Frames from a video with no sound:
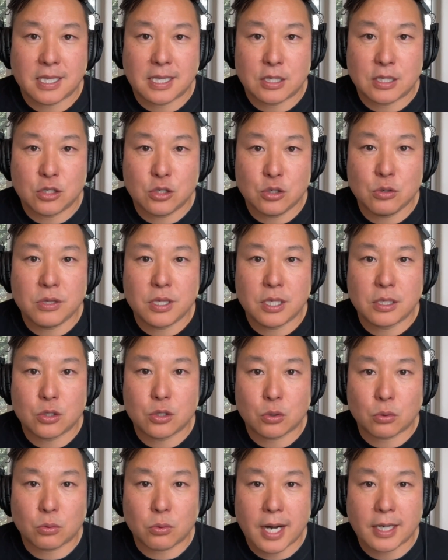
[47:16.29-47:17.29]
knew the
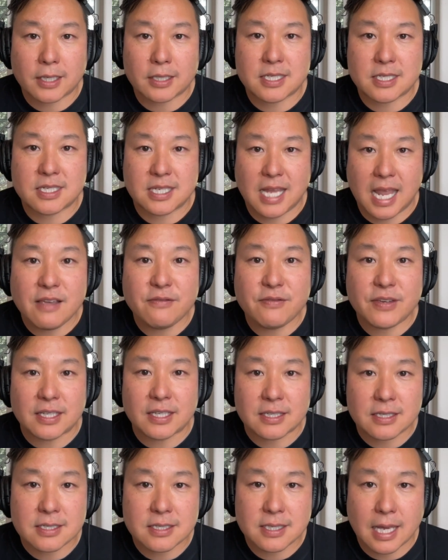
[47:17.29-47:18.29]
direct
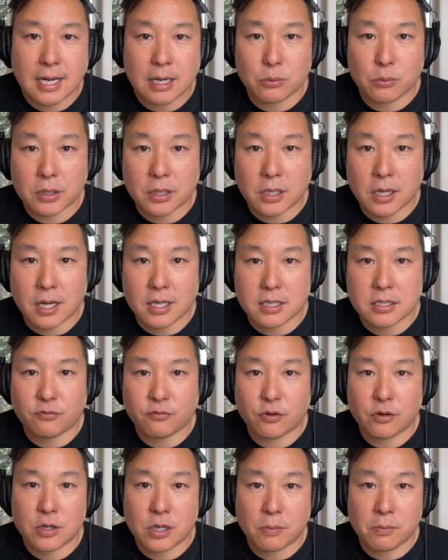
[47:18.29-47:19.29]
savings that it would cost for an